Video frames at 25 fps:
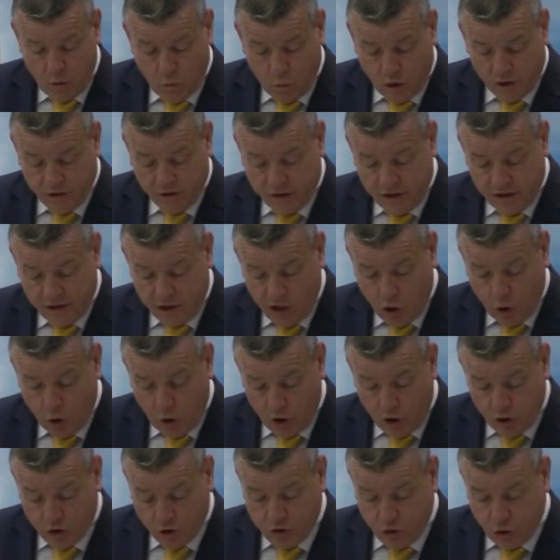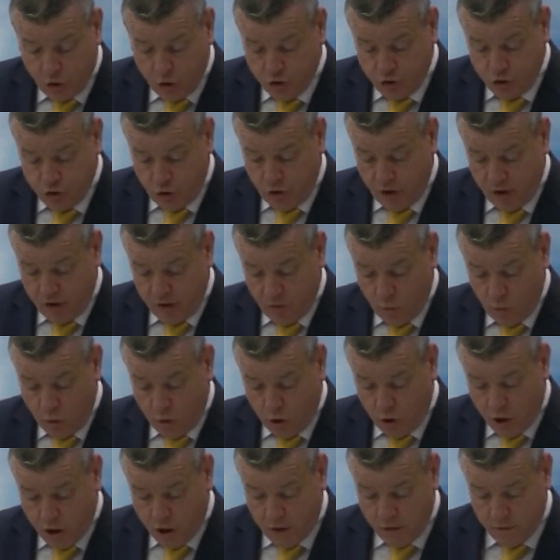What Did the Lawyers Do During the
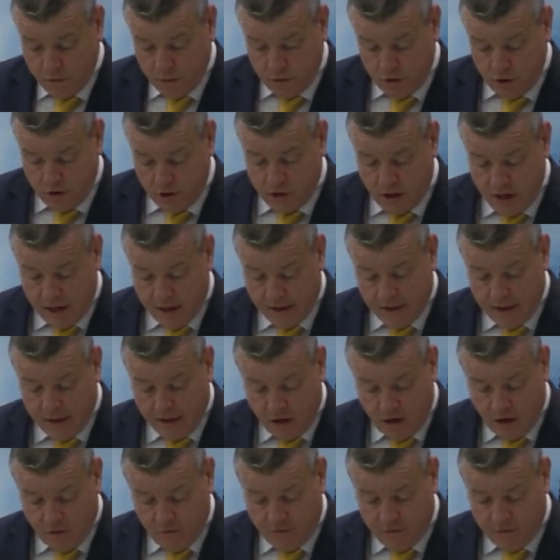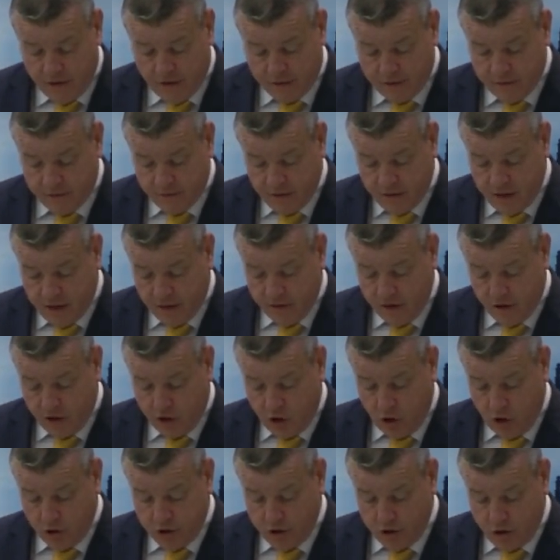War? Neutrality, Conflict, and the
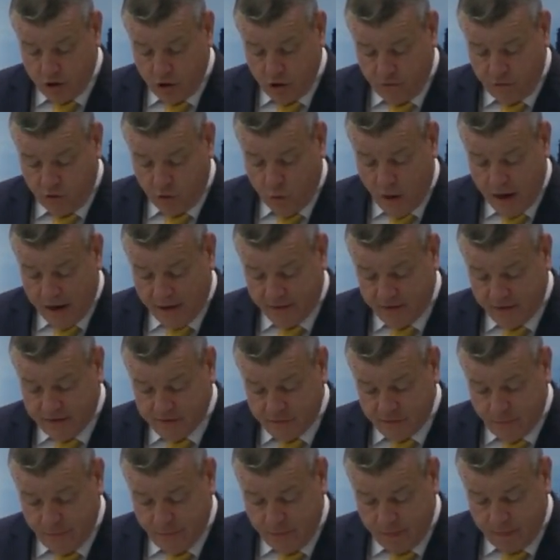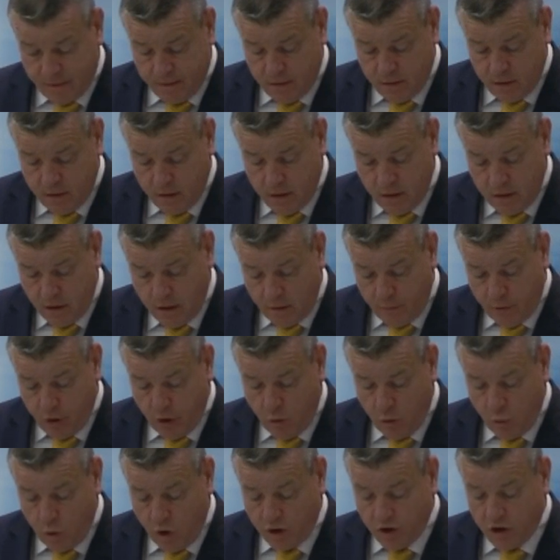Culture of Quietism,
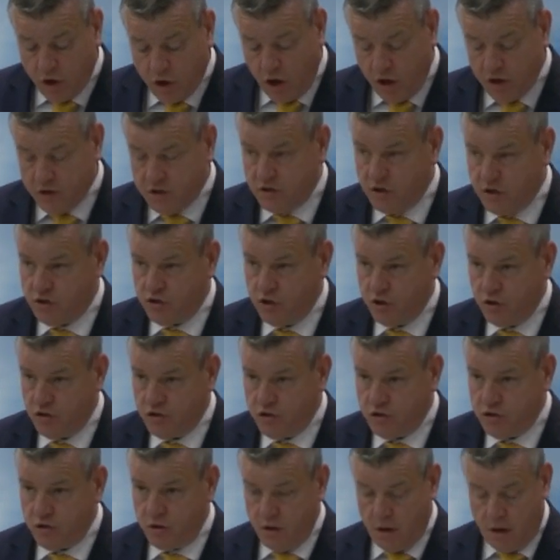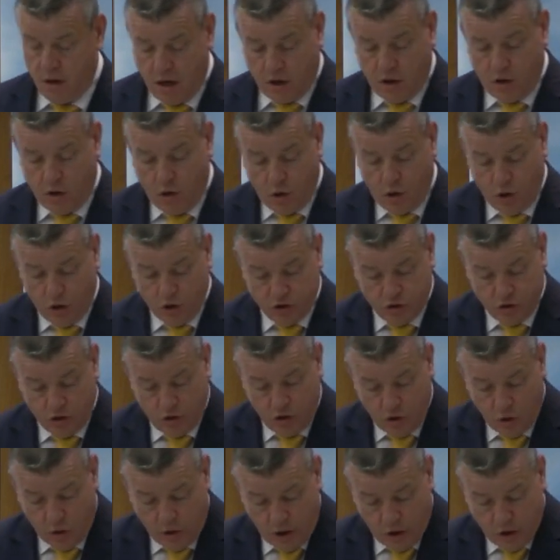about what constitutes a cause
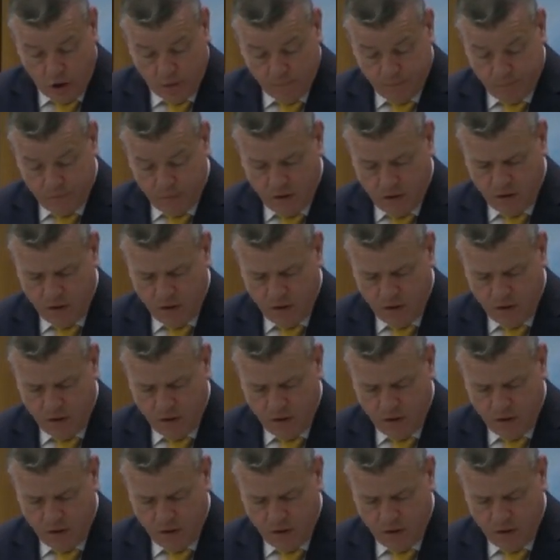lawyer.